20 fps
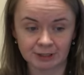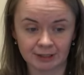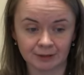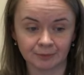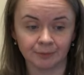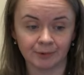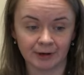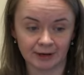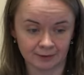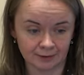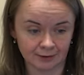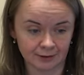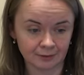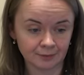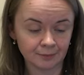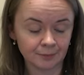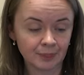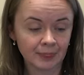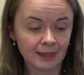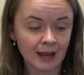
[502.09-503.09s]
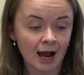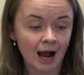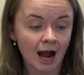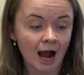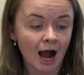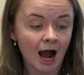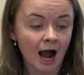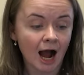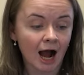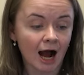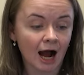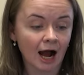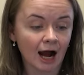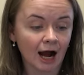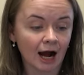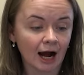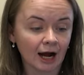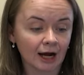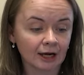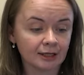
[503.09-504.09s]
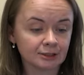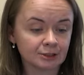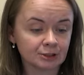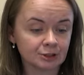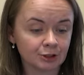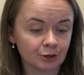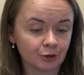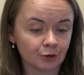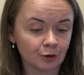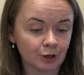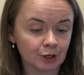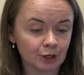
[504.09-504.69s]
in Python. So